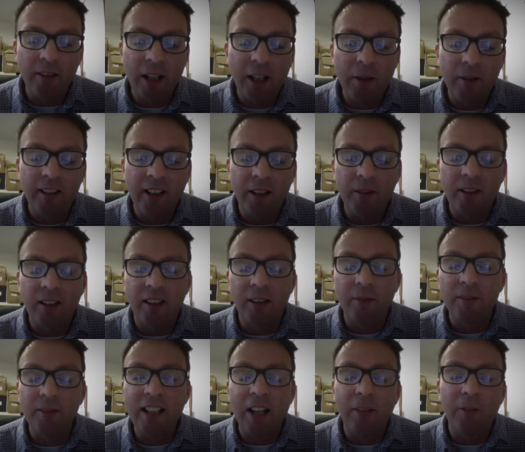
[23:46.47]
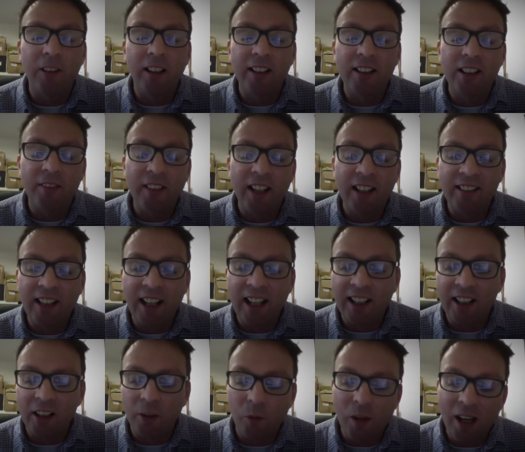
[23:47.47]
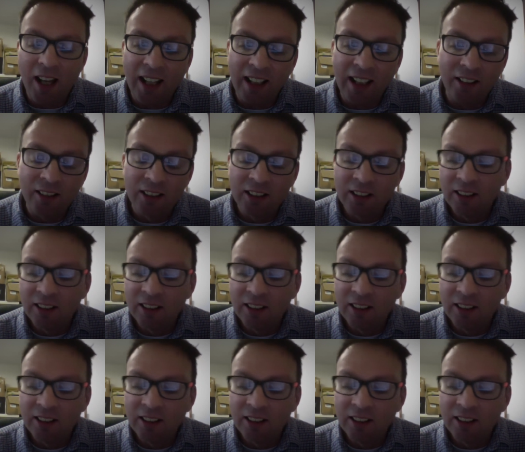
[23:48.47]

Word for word: they were the kind of netflix of their day in a way